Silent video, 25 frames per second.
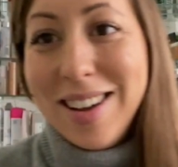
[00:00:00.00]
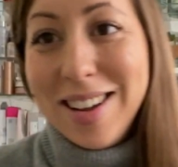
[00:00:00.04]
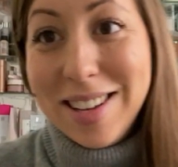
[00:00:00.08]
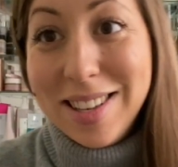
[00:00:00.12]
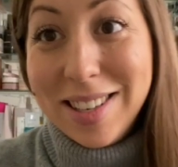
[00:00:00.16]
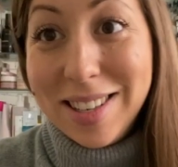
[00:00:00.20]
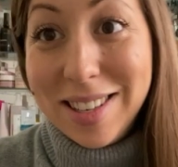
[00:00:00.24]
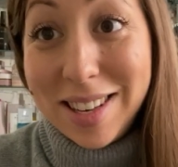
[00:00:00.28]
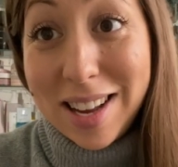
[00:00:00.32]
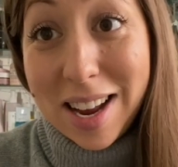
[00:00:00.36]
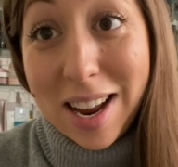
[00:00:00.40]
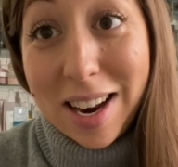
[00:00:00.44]

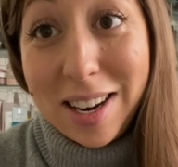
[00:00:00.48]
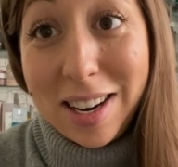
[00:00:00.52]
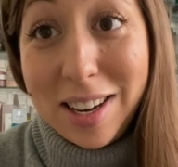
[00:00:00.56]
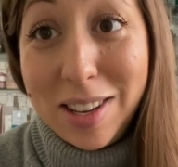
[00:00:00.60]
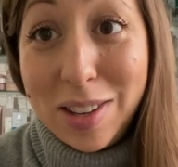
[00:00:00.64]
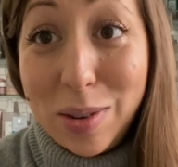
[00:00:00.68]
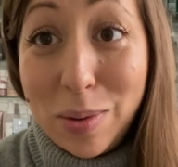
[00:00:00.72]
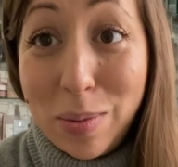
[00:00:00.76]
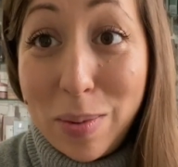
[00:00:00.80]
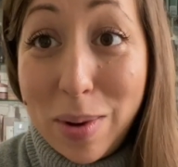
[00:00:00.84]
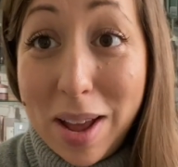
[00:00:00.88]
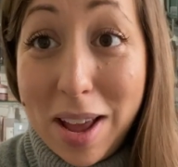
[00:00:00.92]
Stan
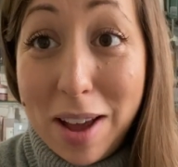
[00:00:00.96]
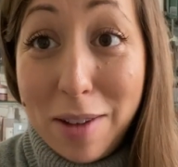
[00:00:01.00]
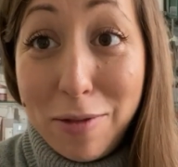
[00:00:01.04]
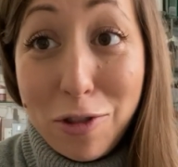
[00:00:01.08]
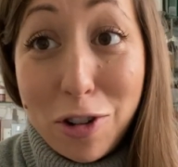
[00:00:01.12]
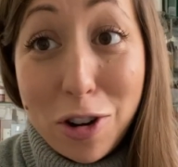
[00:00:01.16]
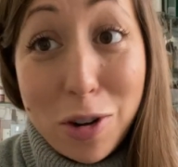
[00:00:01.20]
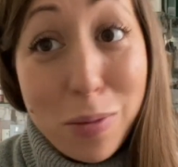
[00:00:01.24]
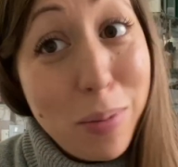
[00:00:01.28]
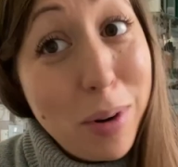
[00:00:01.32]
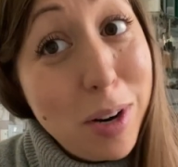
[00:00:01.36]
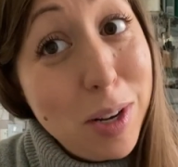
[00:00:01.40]
needs a wee, I've
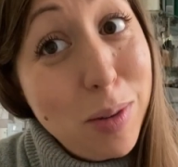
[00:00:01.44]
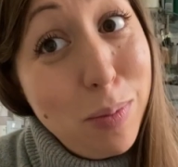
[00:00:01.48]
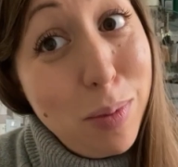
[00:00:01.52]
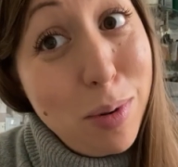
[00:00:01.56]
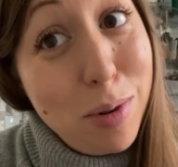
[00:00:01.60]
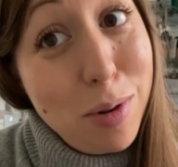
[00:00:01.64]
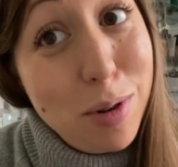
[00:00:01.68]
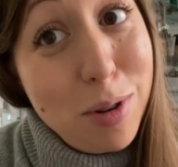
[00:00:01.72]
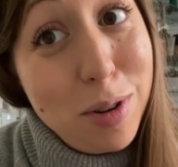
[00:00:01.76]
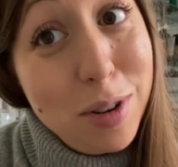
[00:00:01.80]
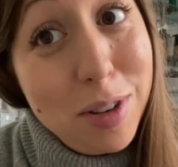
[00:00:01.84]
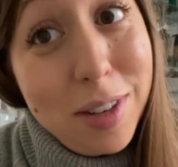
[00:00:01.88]
got to press
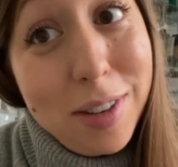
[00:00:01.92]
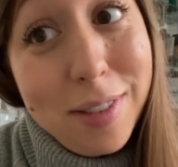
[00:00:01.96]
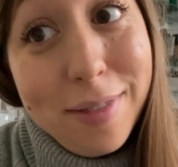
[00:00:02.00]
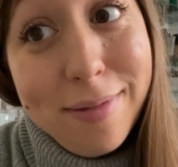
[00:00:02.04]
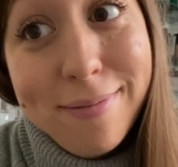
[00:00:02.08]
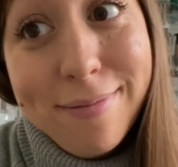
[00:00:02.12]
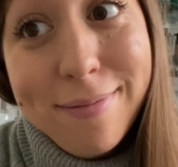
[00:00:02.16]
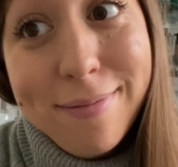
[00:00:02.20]
pause.